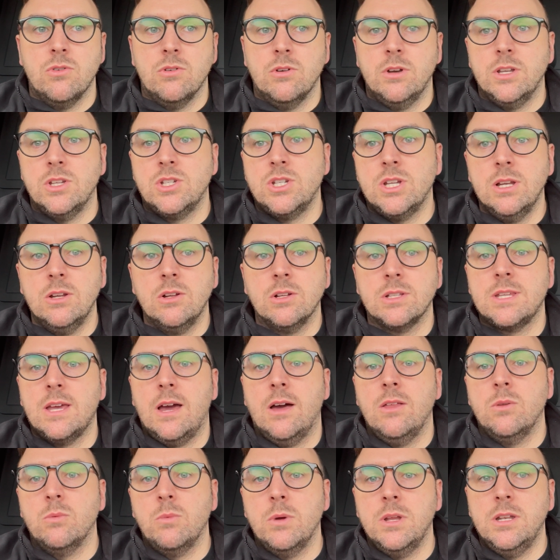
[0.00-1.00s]
and she looked
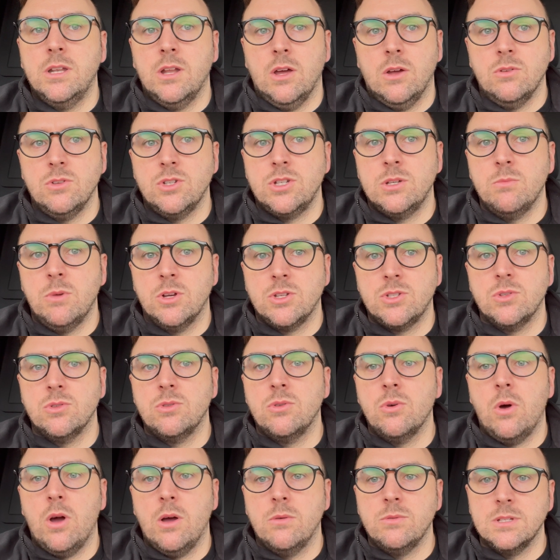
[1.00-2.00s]
out the window and she must have
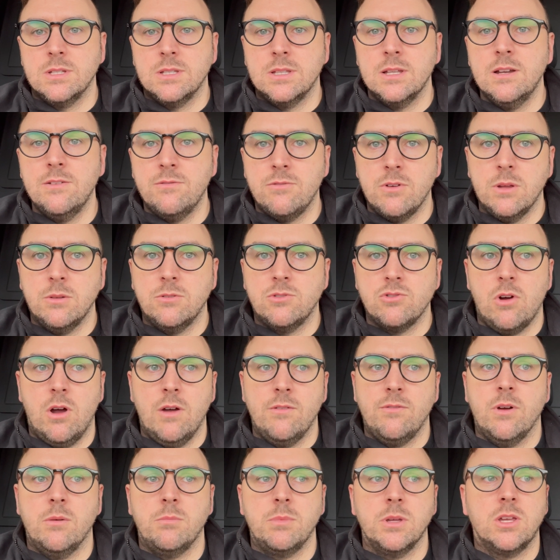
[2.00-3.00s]
thought I was a delivery
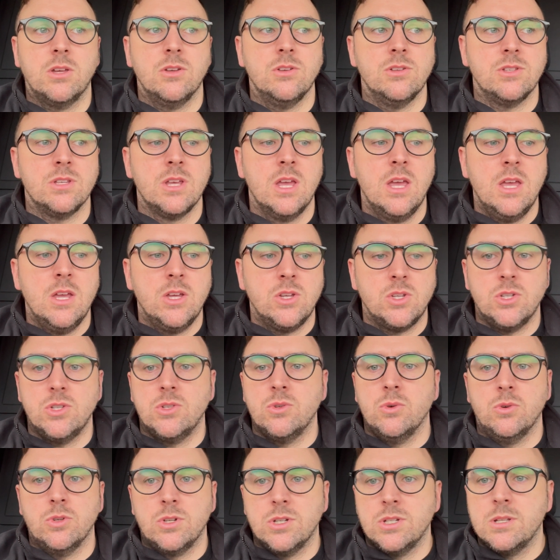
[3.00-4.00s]
driver because she
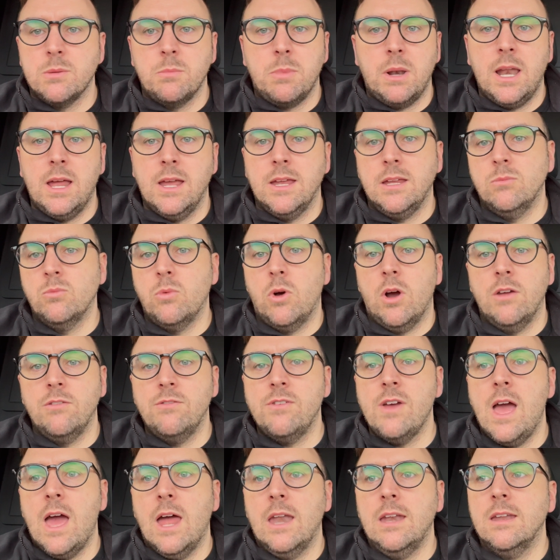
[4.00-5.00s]
saw just a plain white
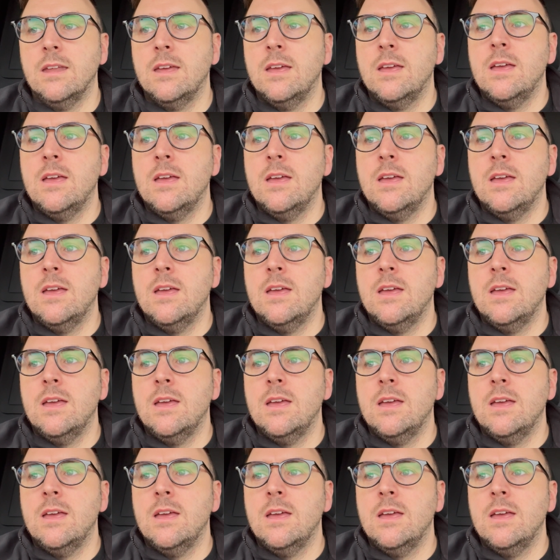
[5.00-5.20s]
van,